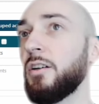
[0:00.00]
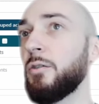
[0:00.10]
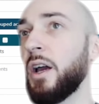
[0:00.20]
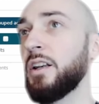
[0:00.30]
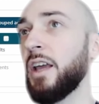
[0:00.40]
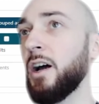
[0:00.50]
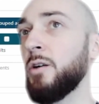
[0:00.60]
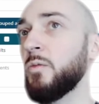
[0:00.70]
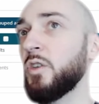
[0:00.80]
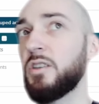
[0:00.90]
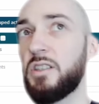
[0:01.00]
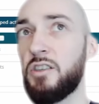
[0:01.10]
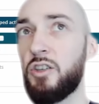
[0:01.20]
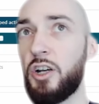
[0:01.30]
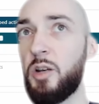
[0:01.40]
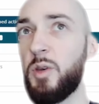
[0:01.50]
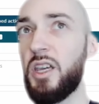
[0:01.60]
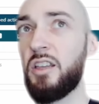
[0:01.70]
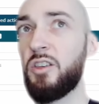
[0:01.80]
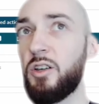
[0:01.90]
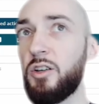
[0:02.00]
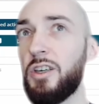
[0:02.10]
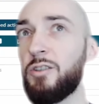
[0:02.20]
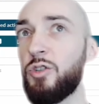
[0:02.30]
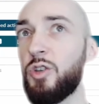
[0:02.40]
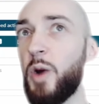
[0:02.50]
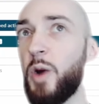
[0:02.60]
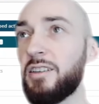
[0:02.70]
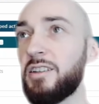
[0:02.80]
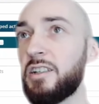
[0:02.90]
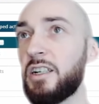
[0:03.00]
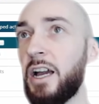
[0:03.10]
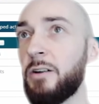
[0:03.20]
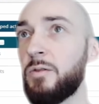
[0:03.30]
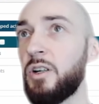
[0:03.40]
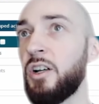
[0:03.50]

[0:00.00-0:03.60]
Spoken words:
Right now, since you're going to be into the Practice account,